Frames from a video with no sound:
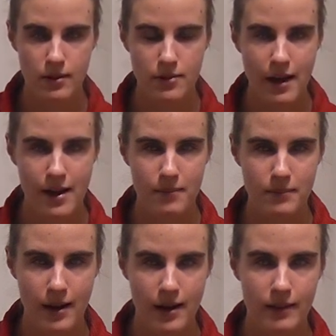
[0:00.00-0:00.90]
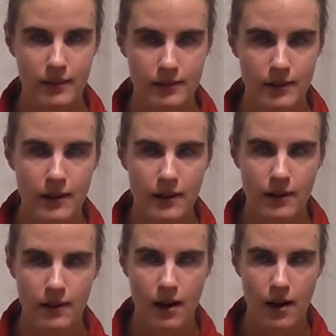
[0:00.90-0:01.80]
them,
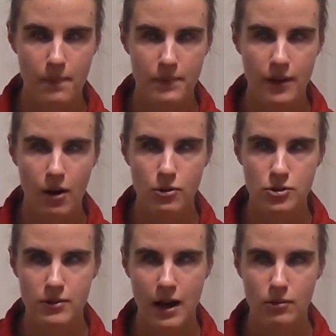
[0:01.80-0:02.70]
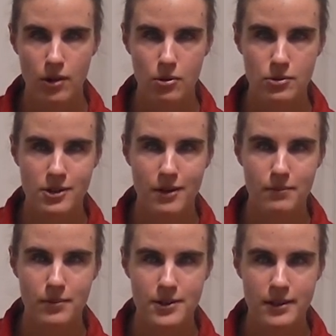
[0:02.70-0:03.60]
and also download some
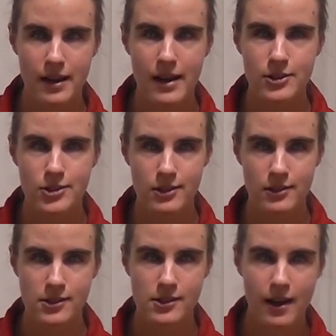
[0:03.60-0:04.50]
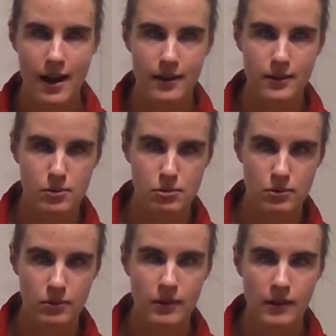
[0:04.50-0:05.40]
presentations and
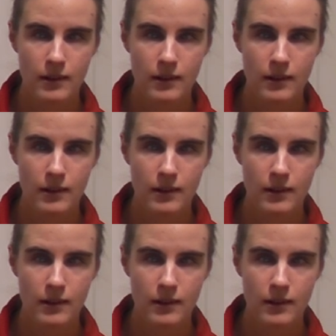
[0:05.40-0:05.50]
to